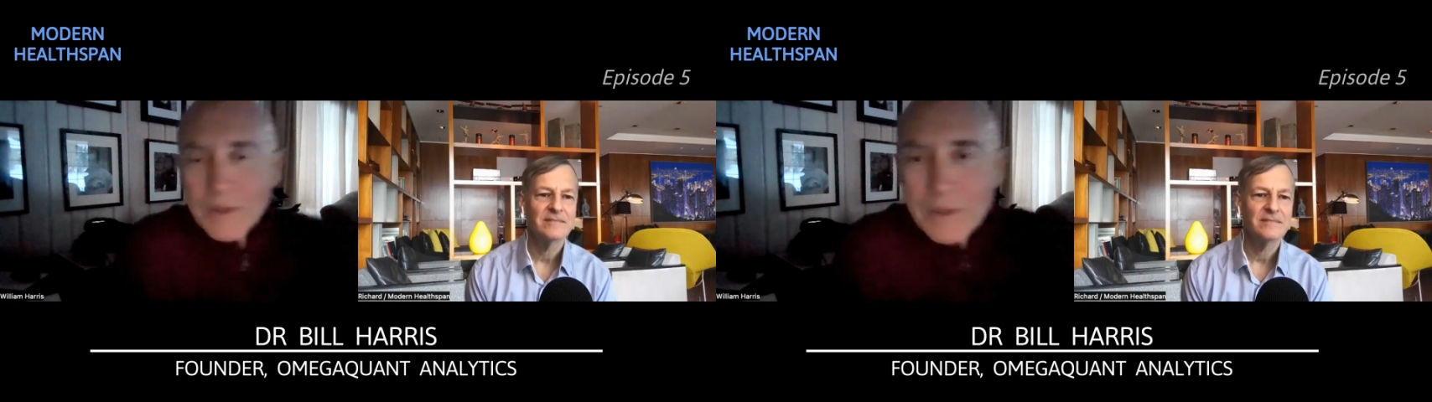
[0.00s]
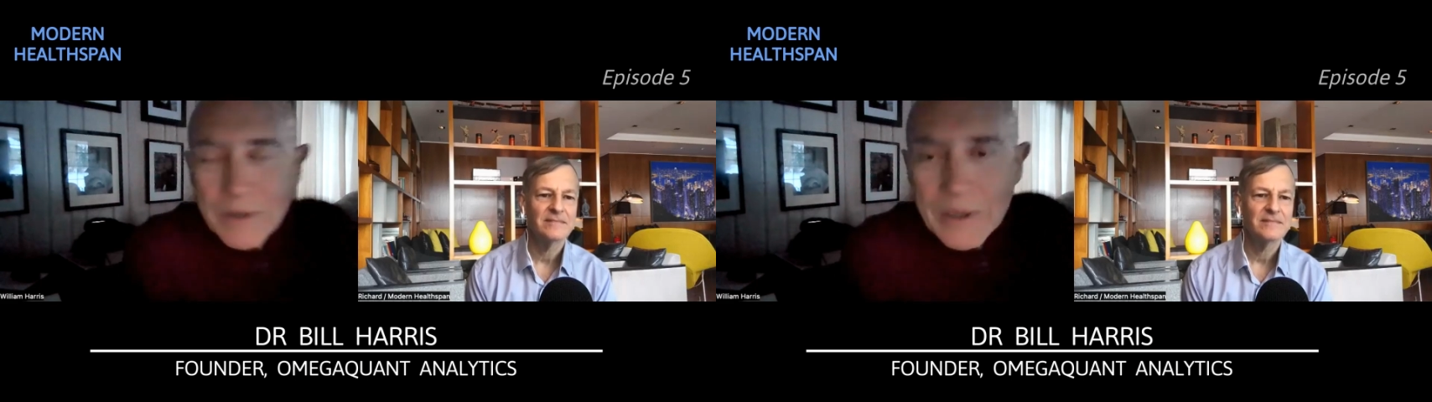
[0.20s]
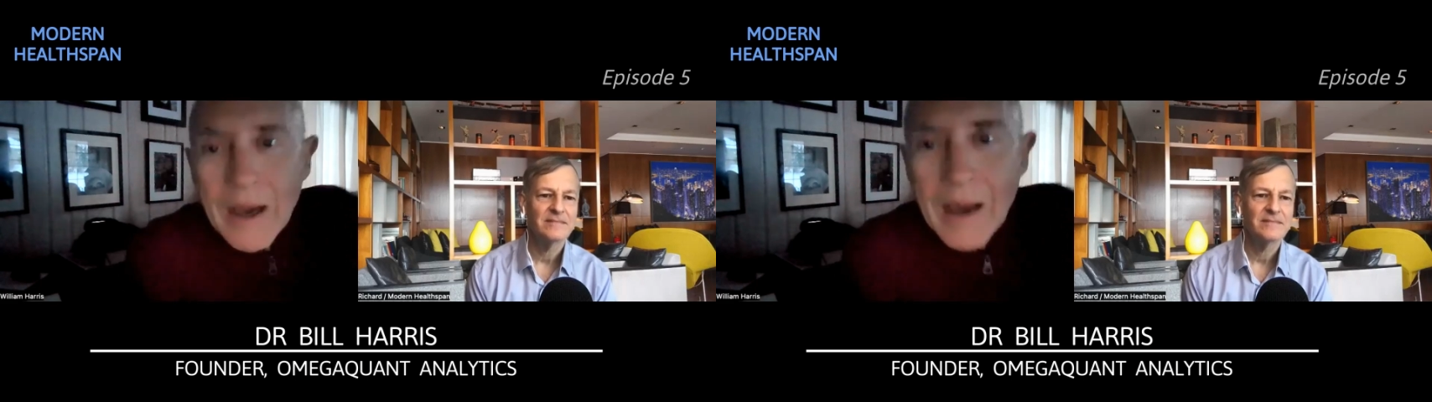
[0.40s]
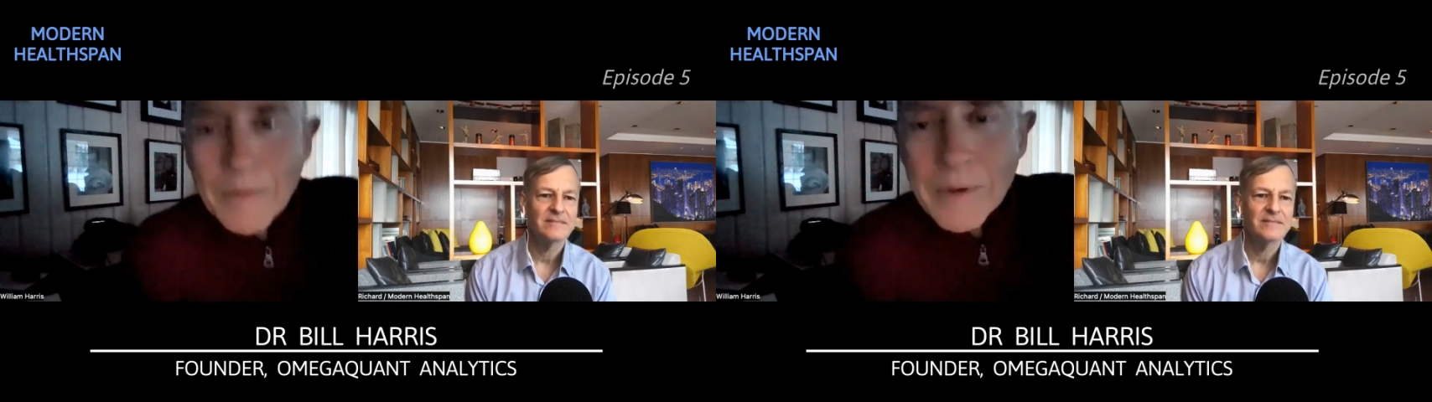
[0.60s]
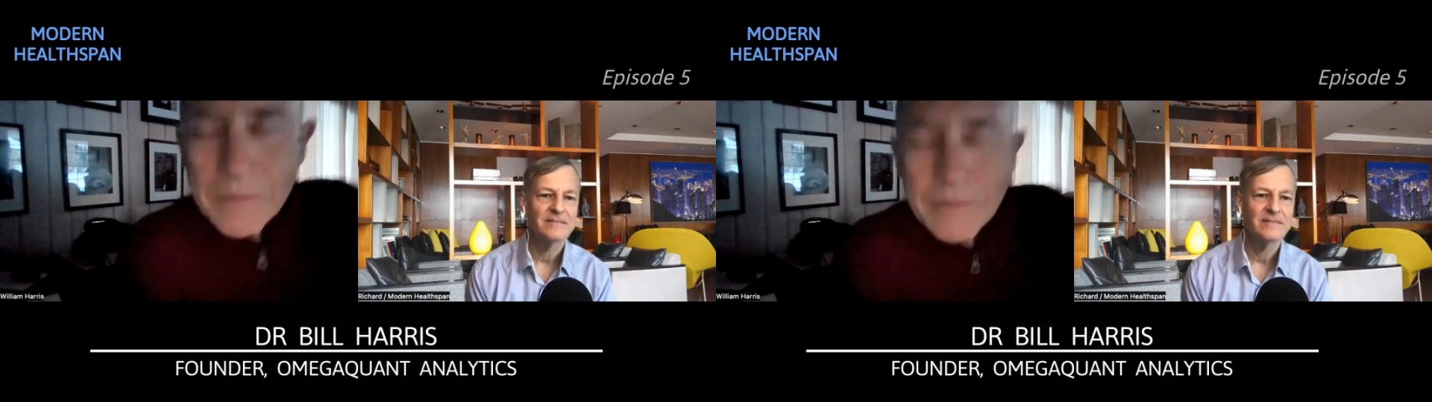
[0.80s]
Speaker 1: the, the common
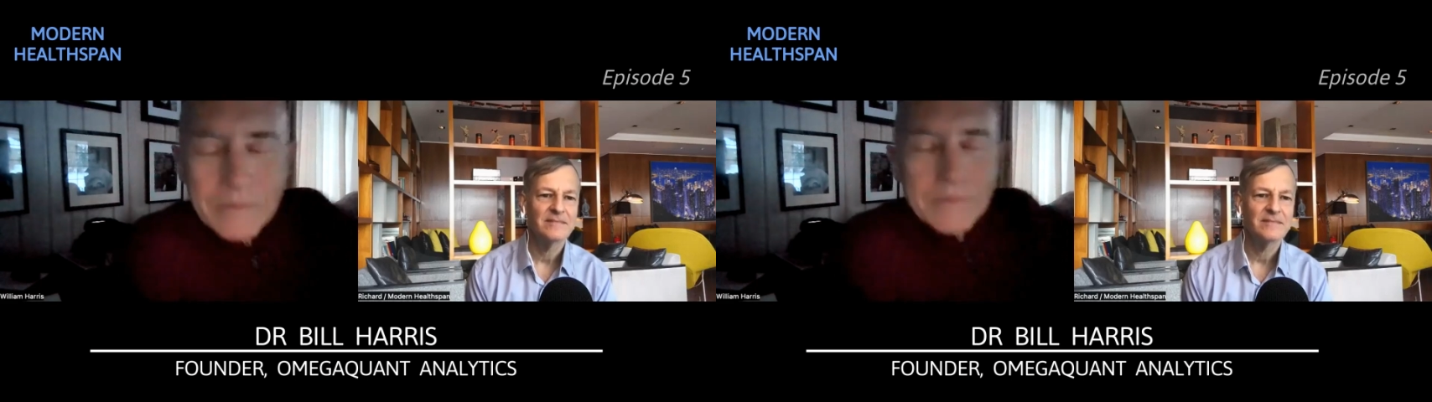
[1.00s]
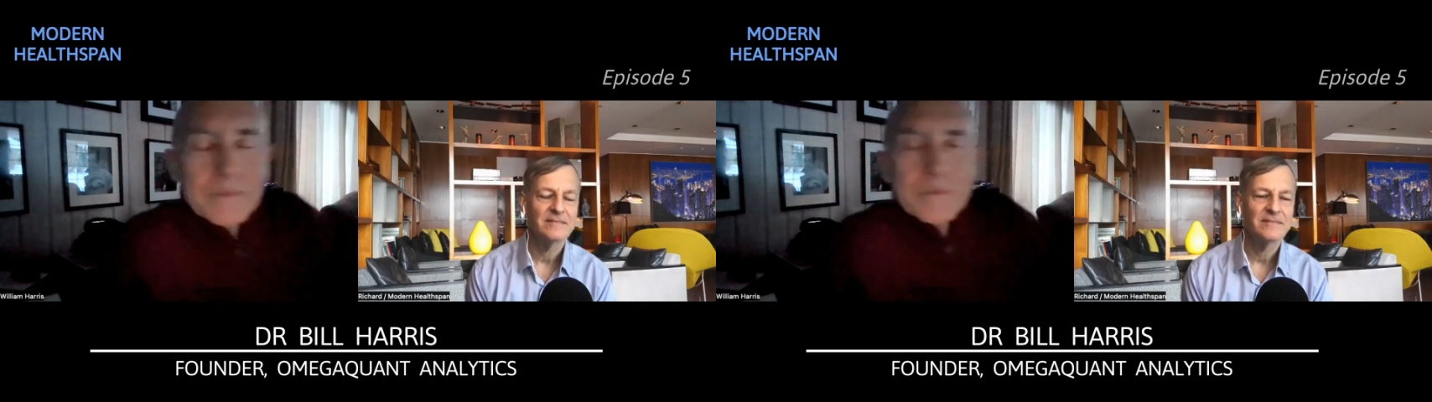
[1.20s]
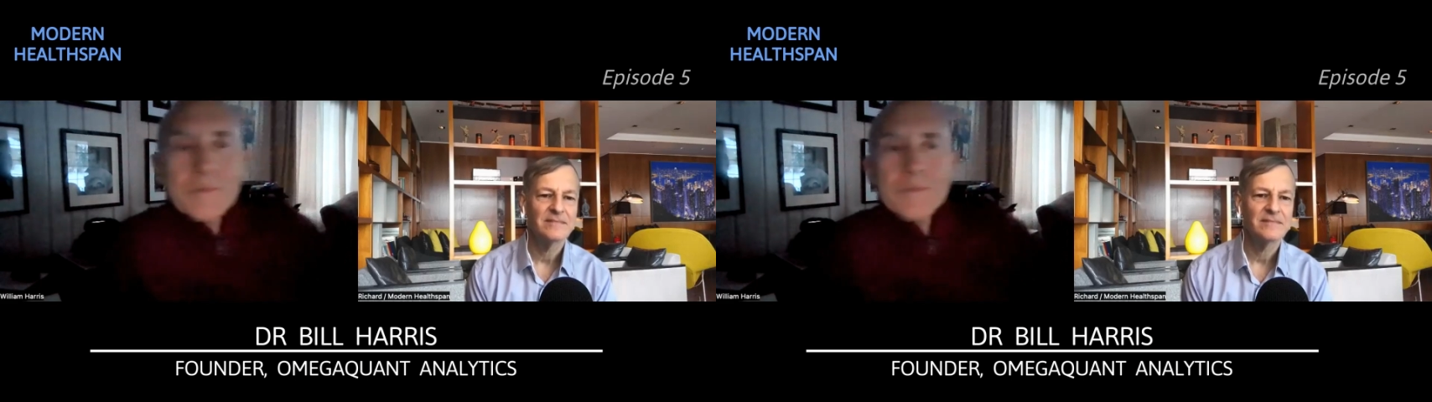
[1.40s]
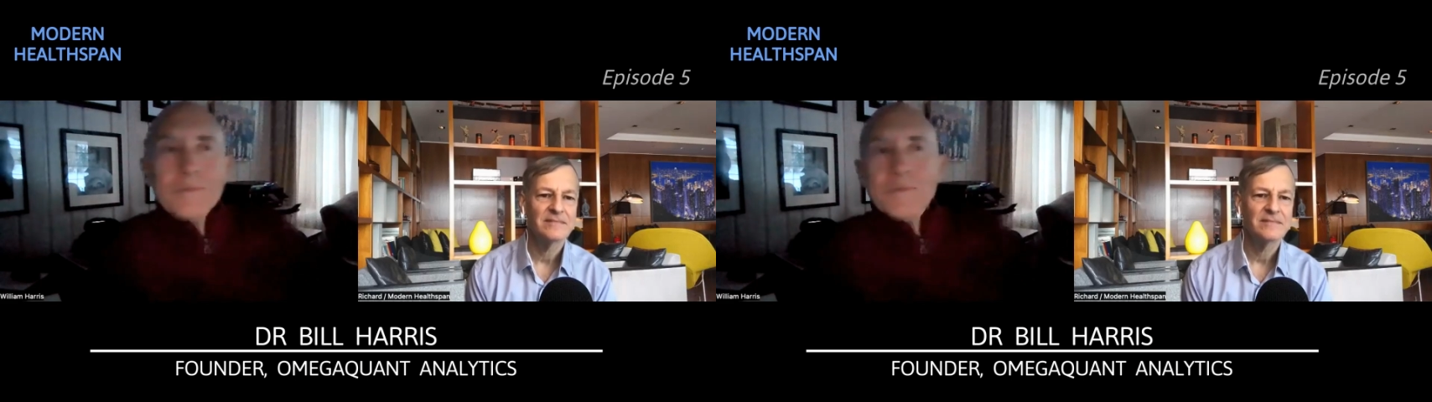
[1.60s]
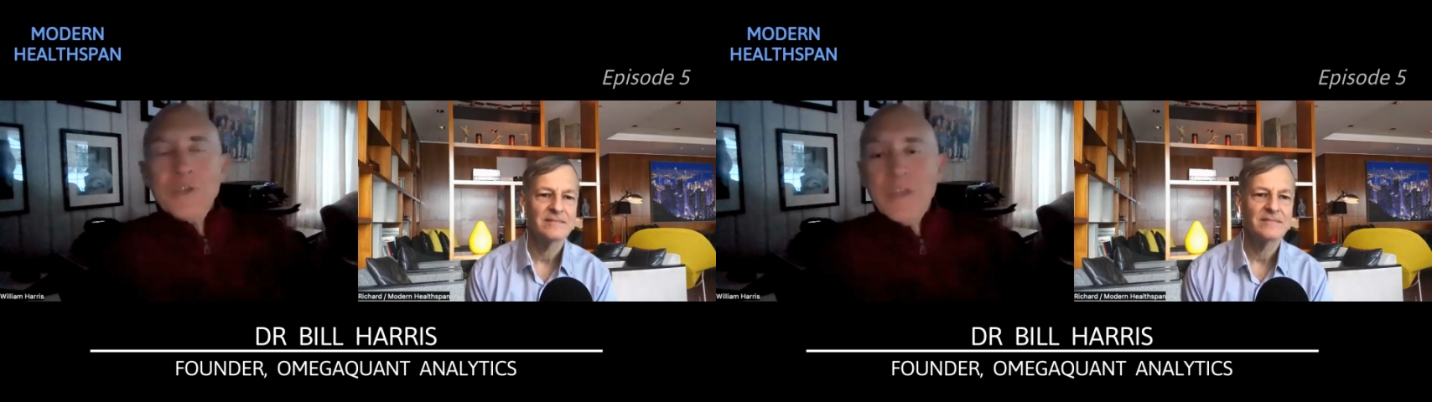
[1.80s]

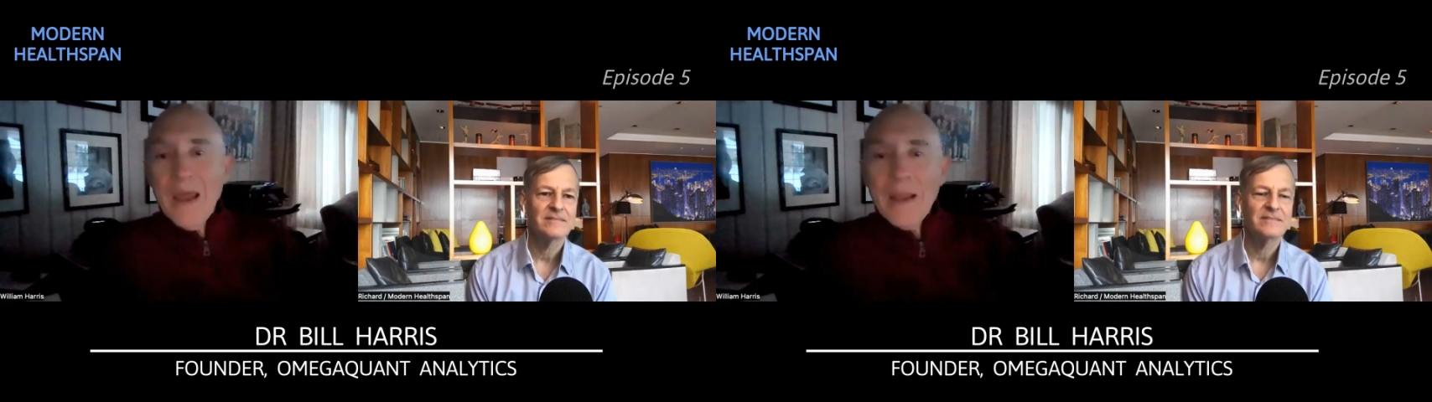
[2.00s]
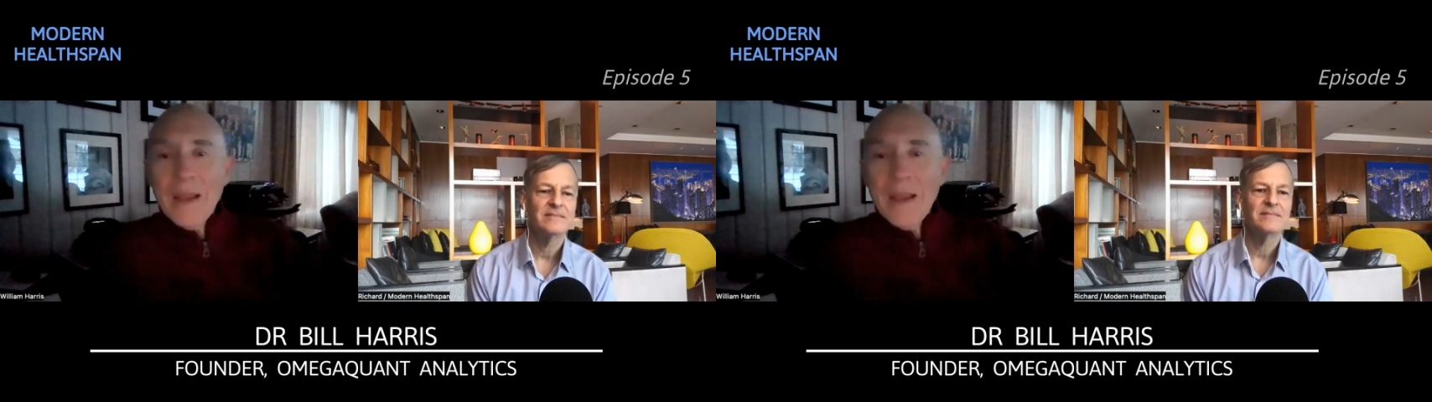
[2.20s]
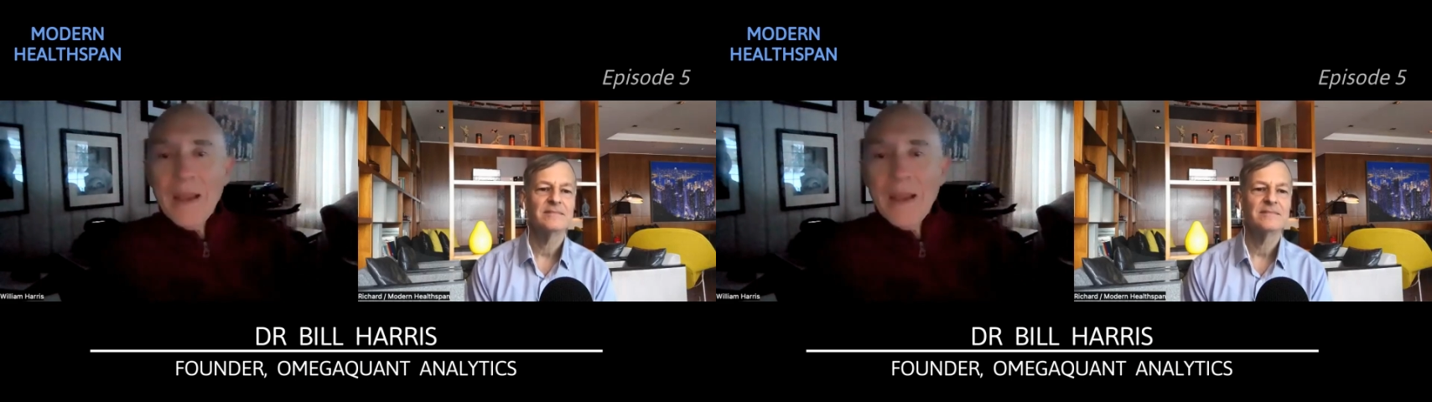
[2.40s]
genetic